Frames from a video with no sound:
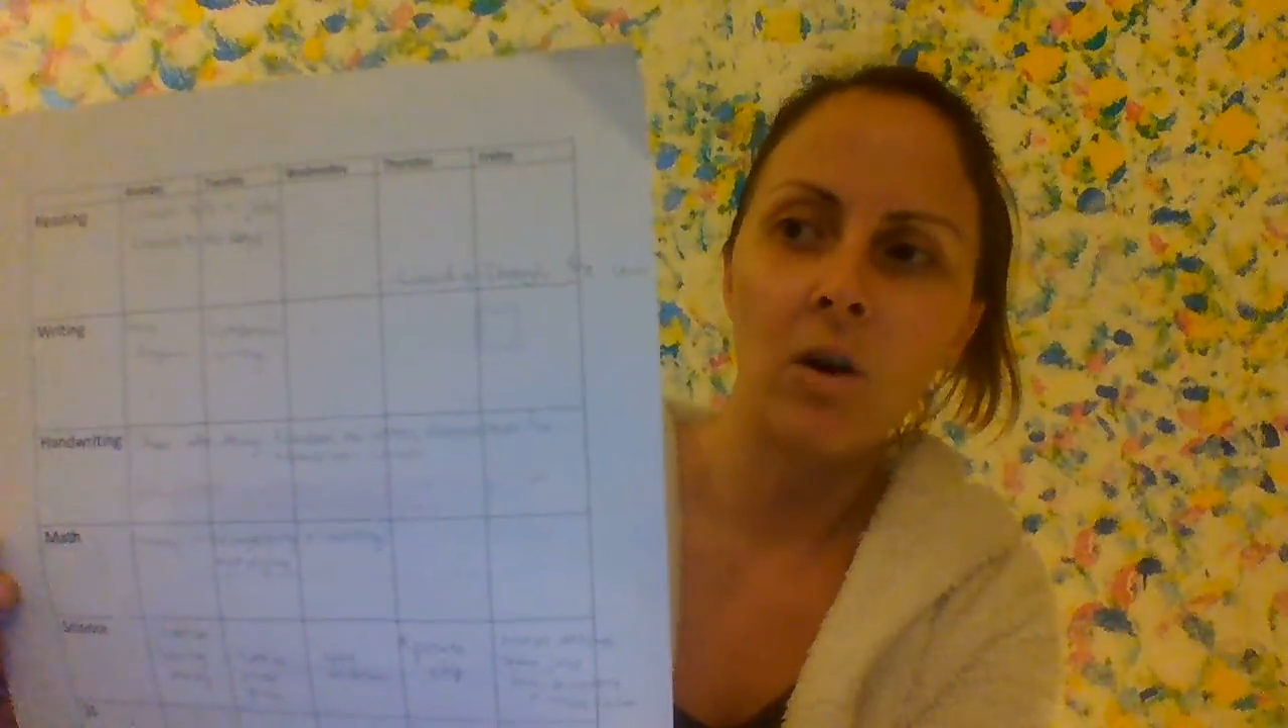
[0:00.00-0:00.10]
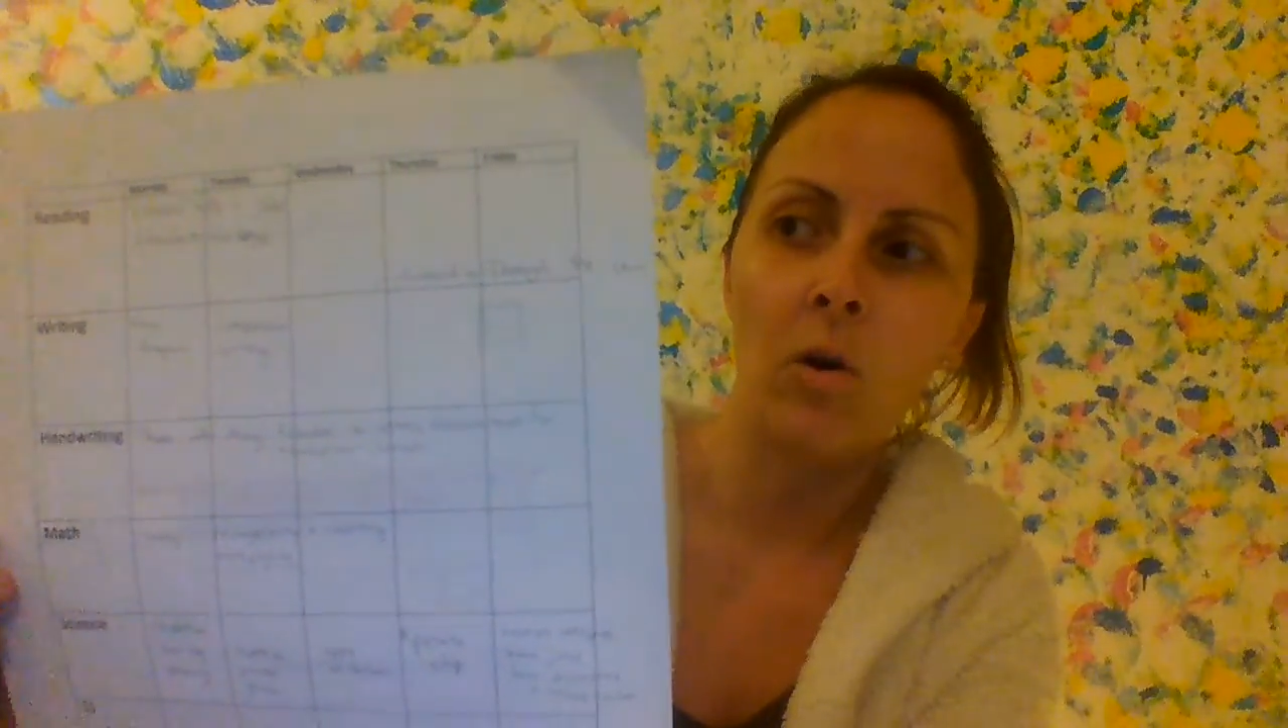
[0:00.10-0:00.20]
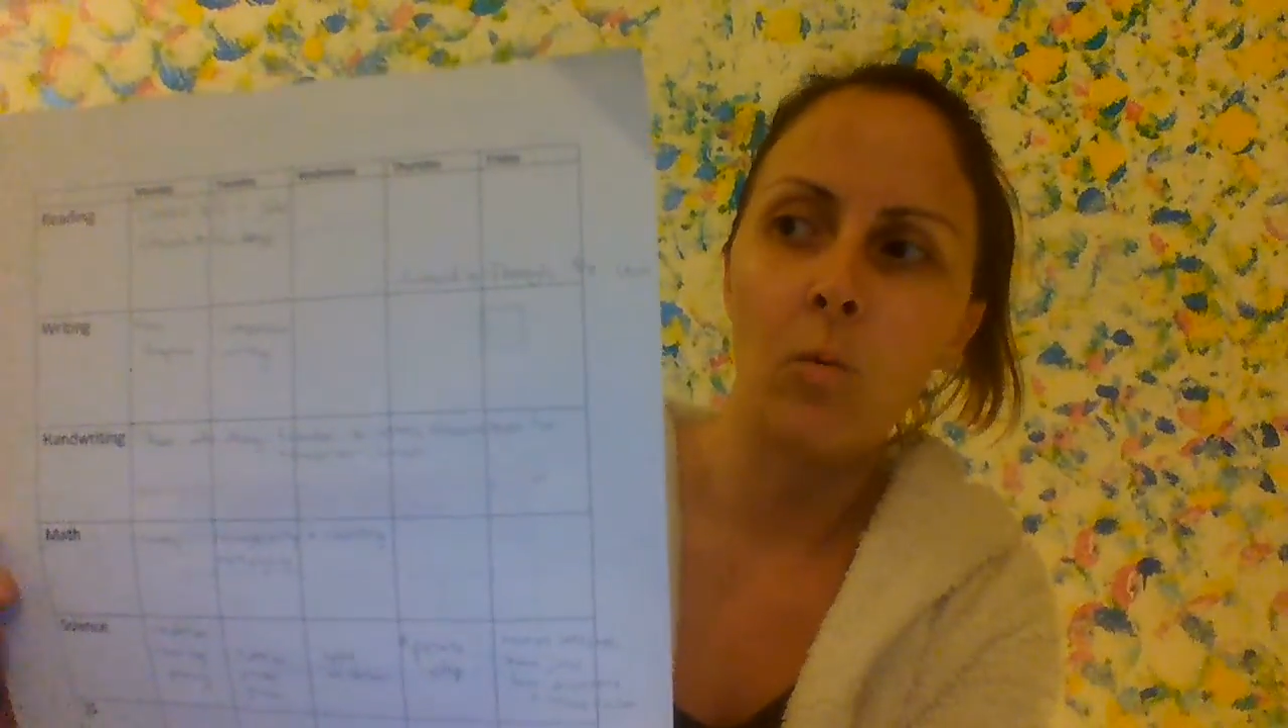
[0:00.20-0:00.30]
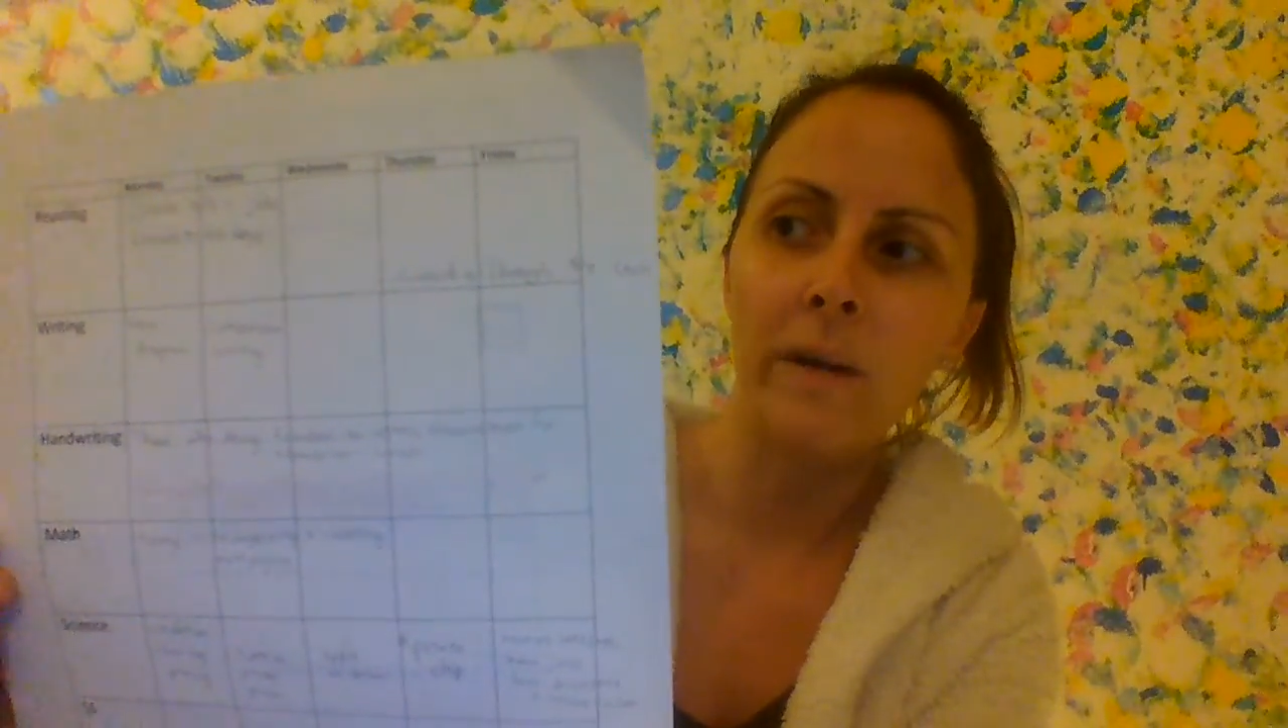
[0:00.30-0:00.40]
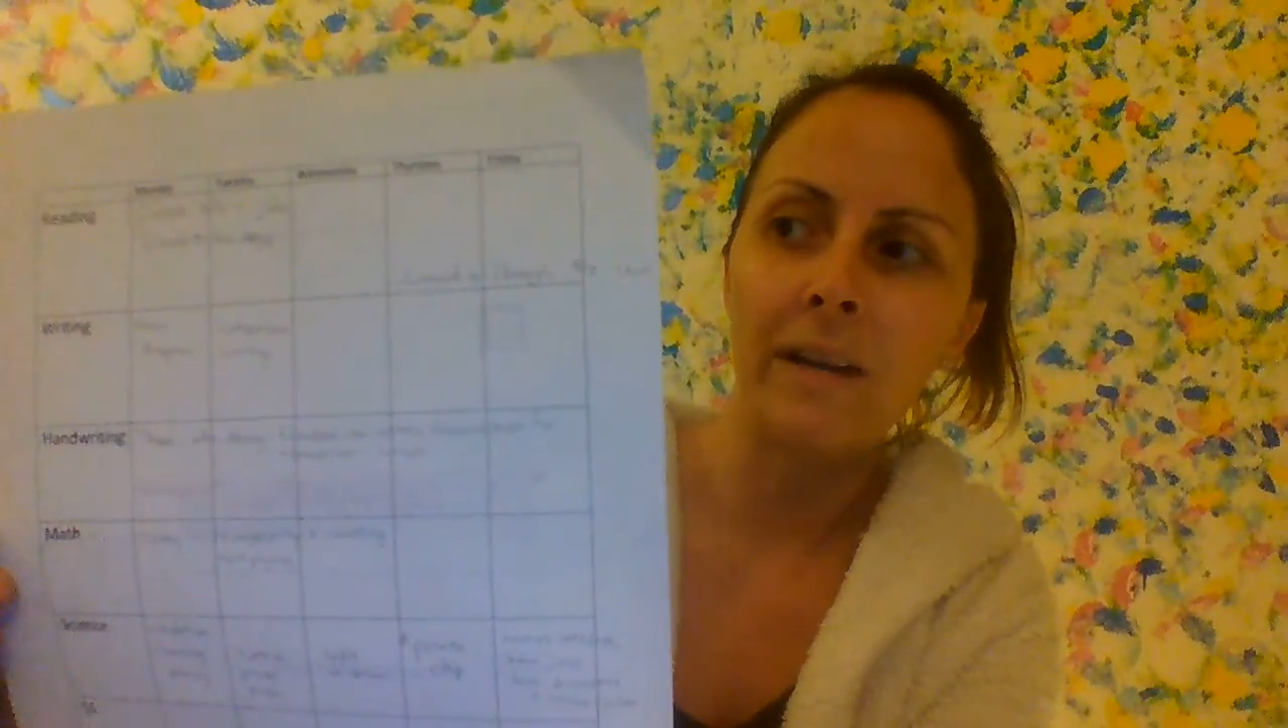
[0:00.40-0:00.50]

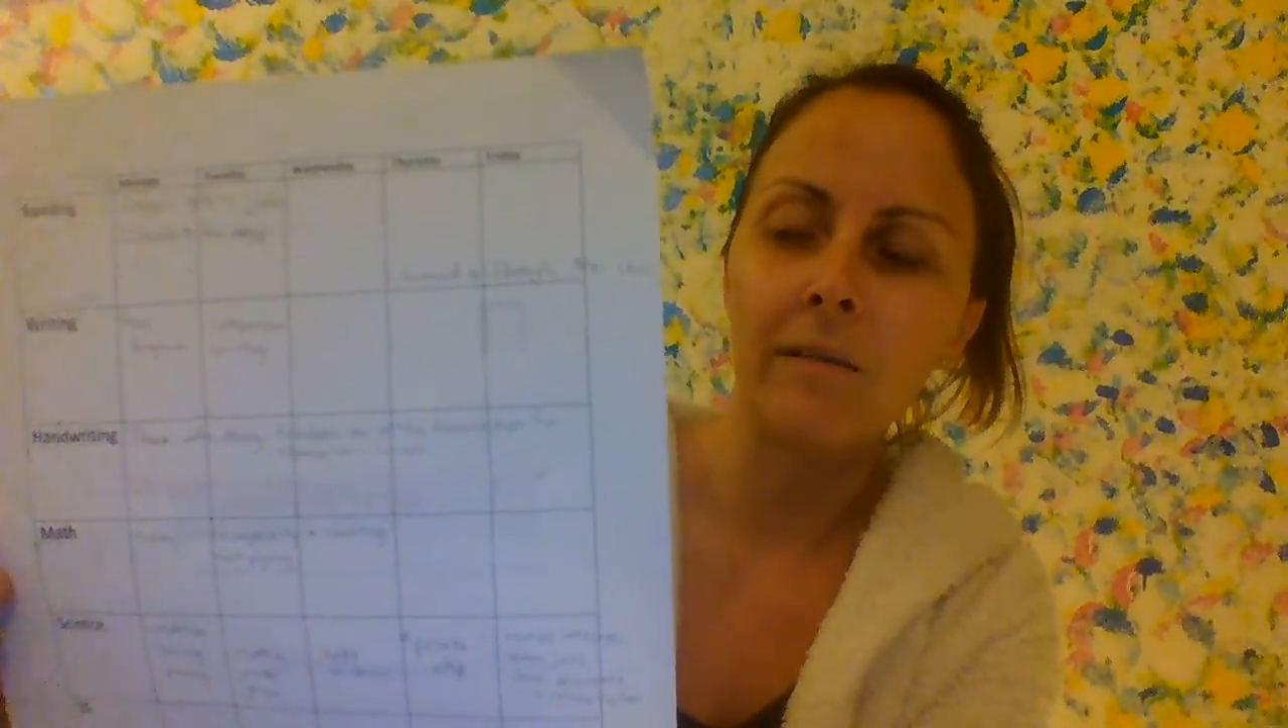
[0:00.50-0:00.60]
all week